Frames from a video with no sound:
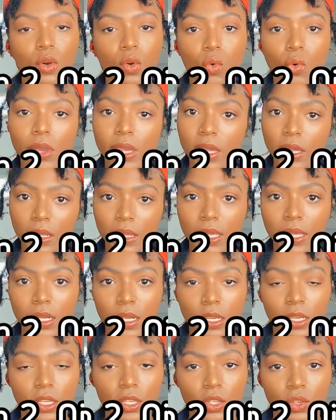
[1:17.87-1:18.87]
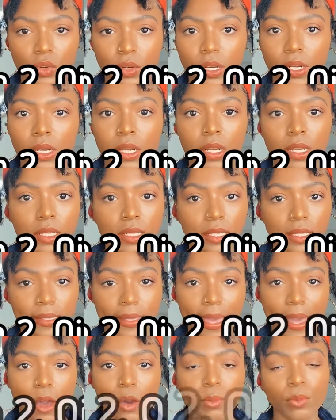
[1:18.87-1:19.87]
oiling your
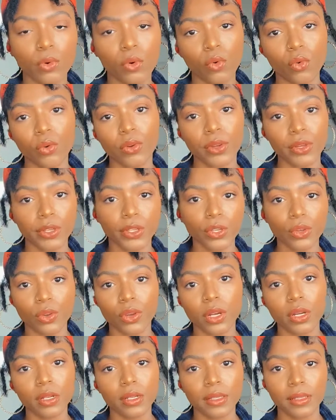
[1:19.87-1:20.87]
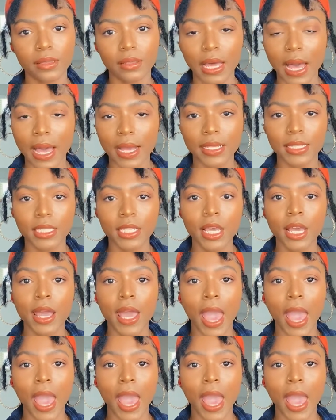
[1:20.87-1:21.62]
scalp or your locks.